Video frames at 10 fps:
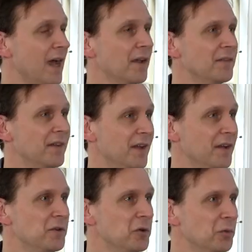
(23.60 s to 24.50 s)
and
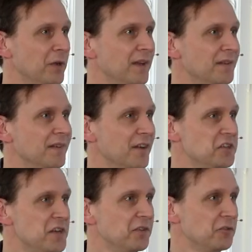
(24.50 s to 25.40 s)
John is the
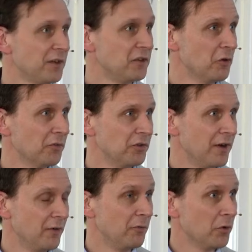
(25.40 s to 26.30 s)
Chief Strategy Officer
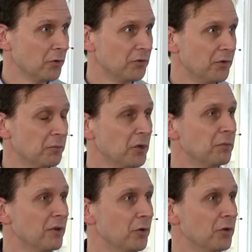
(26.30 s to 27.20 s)
and also
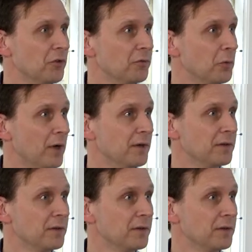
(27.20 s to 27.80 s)
responsible for software